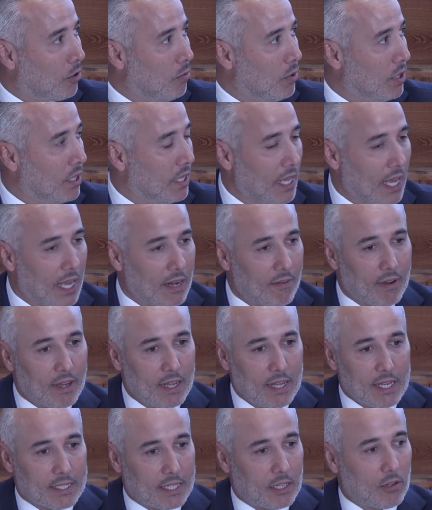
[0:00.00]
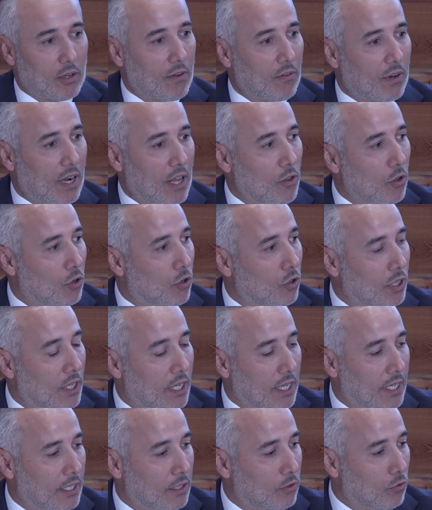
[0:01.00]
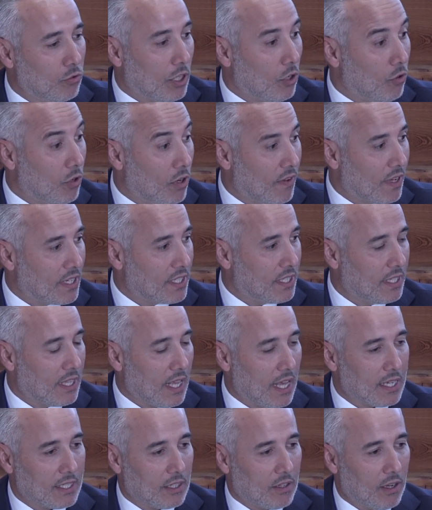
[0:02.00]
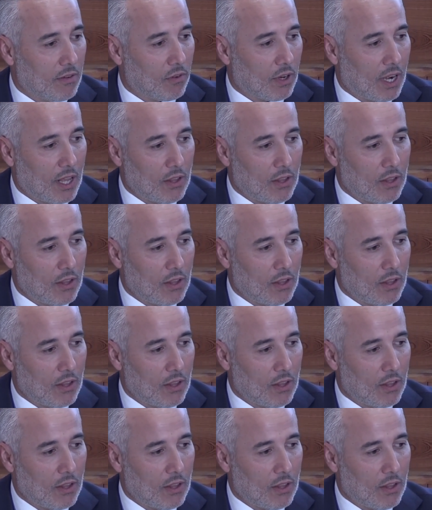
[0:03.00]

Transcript: funded uh, such a small municipality with 20